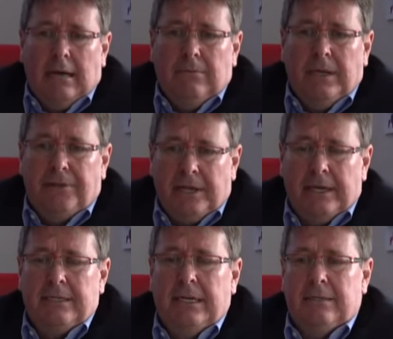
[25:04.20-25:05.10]
we
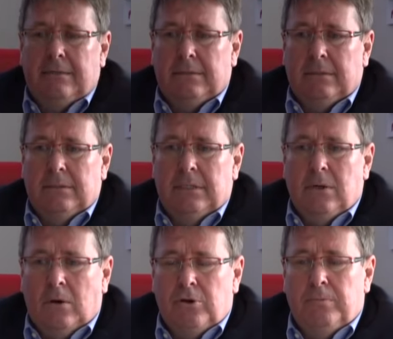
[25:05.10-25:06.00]
think that the
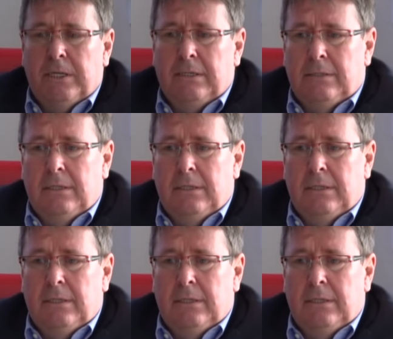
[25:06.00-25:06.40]
document,